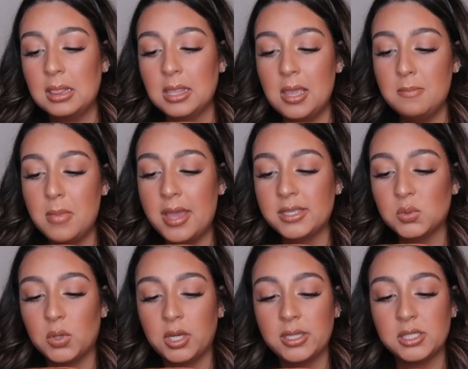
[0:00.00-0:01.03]
Let mask
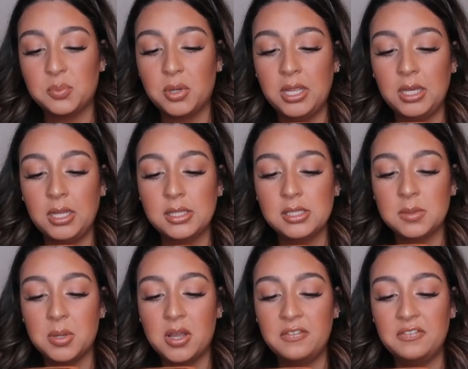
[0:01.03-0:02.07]
work its brightening,
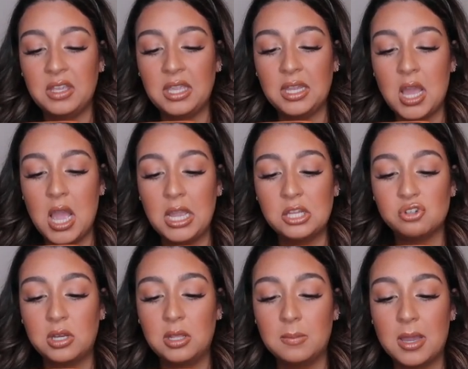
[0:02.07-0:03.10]
depuffing, and
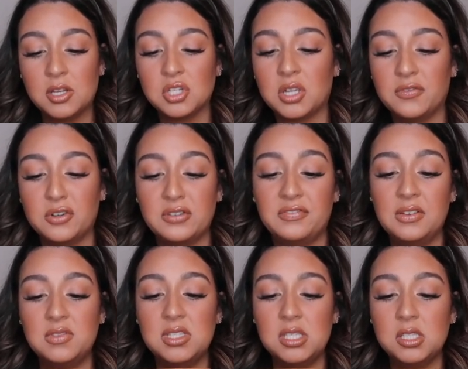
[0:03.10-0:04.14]
hydrating magic for
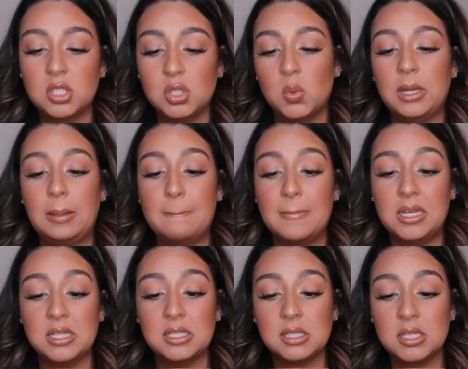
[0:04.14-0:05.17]
15 to 20
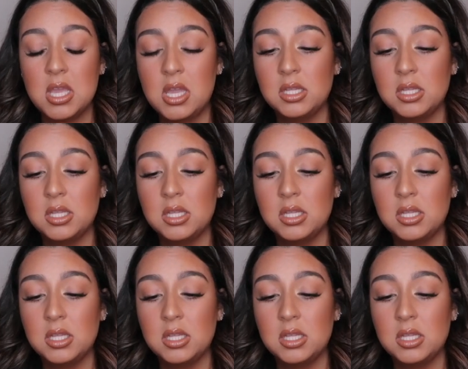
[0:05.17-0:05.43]
minutes.